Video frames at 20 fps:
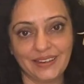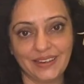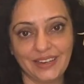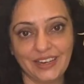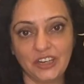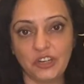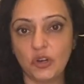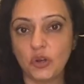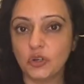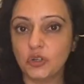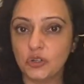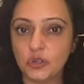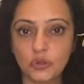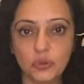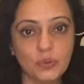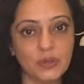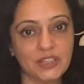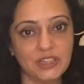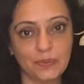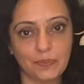in your
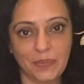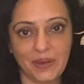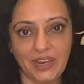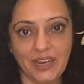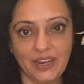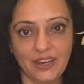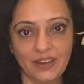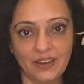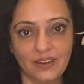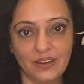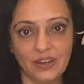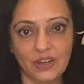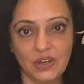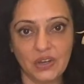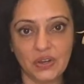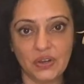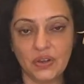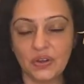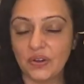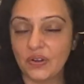truest being,
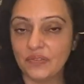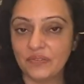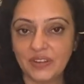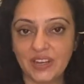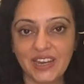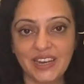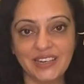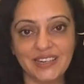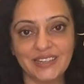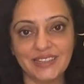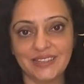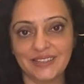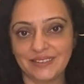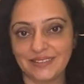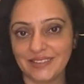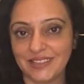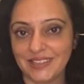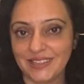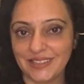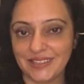
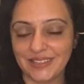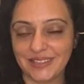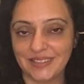innocence.